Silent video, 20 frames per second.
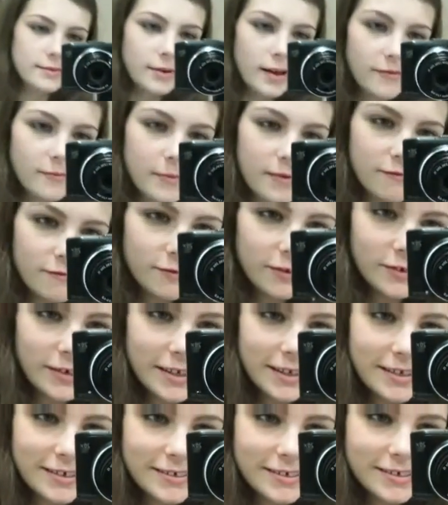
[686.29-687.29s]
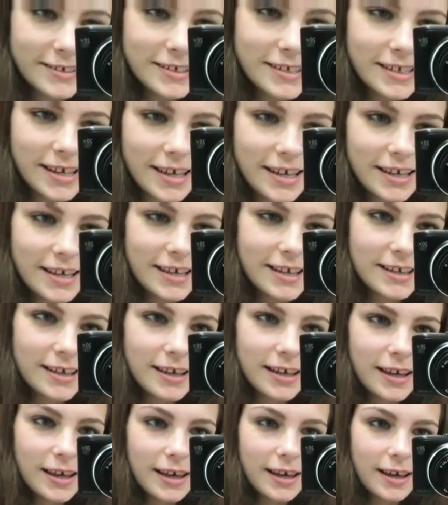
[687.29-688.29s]
this is what I've been vlogging on today.
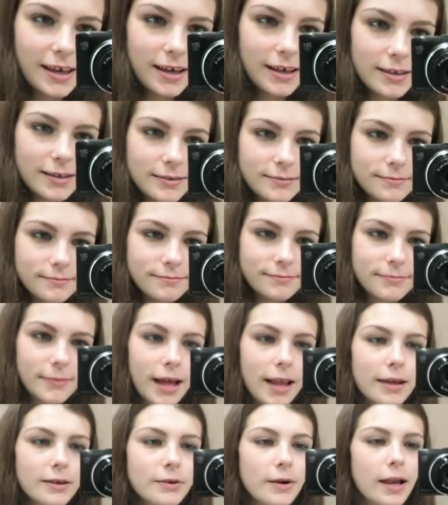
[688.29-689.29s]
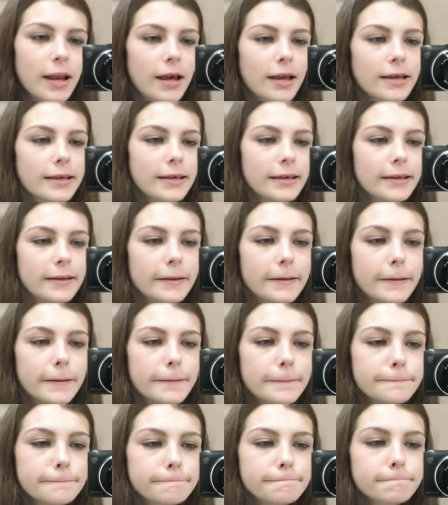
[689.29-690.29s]
I quite like it, you
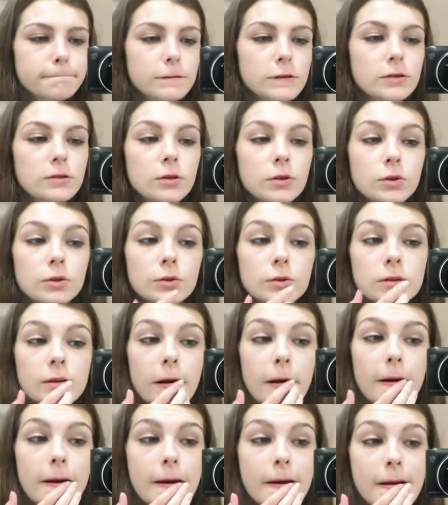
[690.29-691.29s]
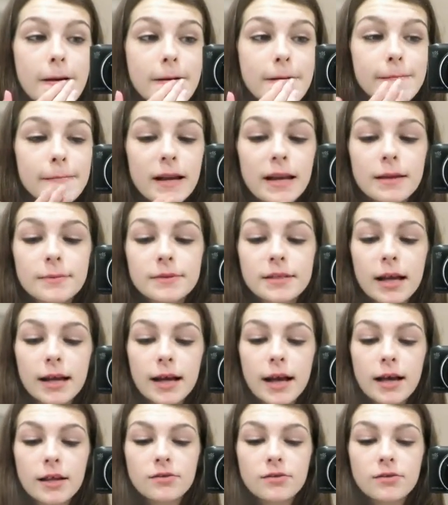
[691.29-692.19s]
know. Also, my lipstick